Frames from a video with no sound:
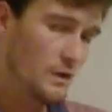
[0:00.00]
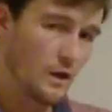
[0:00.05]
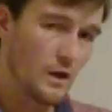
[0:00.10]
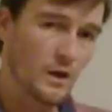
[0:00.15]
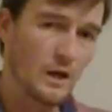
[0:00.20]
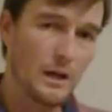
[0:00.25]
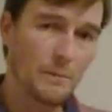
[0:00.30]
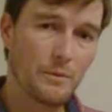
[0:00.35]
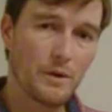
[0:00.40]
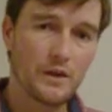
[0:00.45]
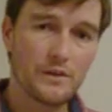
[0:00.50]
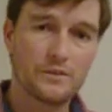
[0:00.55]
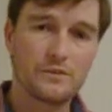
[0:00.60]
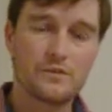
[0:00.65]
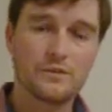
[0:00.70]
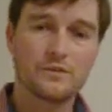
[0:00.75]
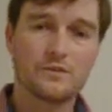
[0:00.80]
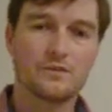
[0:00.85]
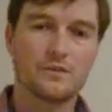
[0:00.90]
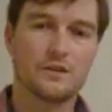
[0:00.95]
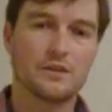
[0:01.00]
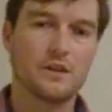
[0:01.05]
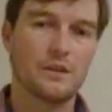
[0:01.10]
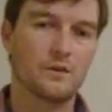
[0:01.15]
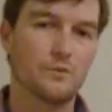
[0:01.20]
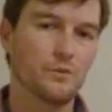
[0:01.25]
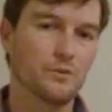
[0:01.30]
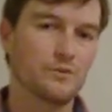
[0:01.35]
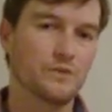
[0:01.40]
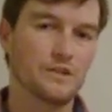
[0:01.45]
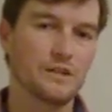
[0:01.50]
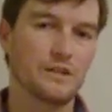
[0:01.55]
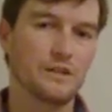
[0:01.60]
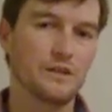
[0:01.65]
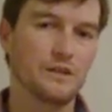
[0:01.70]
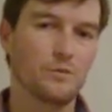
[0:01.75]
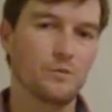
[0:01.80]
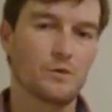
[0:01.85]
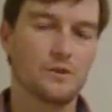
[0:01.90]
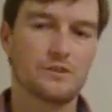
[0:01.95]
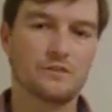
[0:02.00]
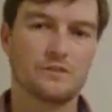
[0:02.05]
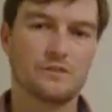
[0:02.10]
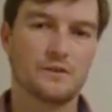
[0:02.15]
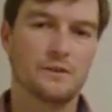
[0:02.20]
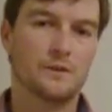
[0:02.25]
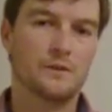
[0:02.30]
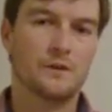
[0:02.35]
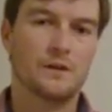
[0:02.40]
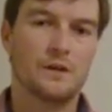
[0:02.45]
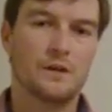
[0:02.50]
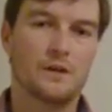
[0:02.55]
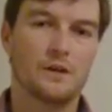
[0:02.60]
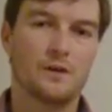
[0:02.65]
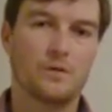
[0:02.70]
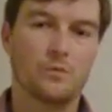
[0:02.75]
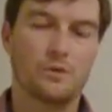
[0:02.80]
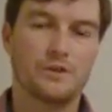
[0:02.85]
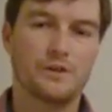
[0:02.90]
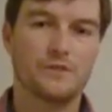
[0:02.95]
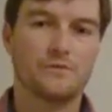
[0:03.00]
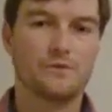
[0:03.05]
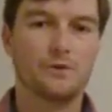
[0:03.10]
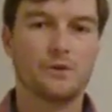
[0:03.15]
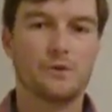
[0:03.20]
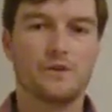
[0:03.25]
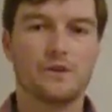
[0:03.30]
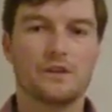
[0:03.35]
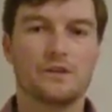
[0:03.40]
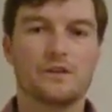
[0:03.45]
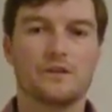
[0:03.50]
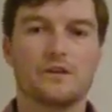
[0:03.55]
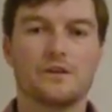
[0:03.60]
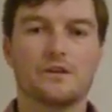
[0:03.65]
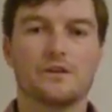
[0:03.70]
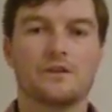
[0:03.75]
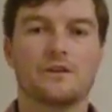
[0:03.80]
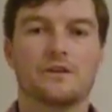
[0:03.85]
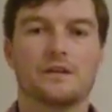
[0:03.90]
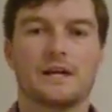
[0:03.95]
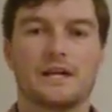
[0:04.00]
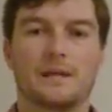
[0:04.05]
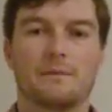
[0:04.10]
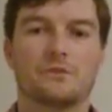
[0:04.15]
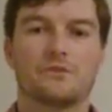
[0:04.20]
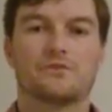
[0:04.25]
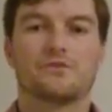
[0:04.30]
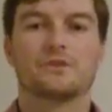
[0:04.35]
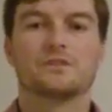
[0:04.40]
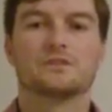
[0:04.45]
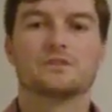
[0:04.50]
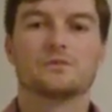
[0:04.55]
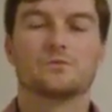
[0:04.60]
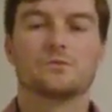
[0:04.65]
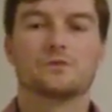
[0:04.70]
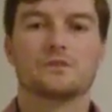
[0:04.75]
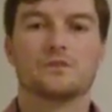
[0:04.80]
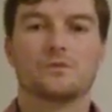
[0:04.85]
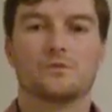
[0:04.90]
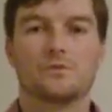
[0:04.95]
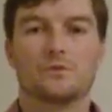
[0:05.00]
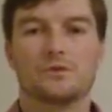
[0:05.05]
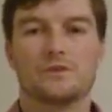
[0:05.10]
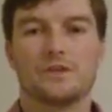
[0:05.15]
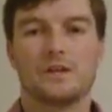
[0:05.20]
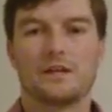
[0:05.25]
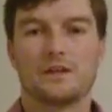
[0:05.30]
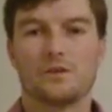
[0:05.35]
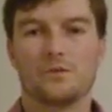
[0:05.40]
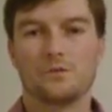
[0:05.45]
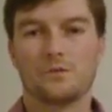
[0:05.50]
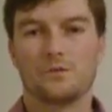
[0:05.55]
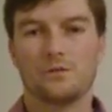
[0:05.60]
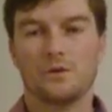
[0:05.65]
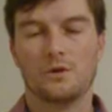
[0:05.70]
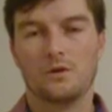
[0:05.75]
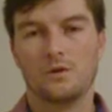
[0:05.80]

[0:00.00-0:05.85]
Our hypothesis, once again, it was we did feel that dynamic stretching would take on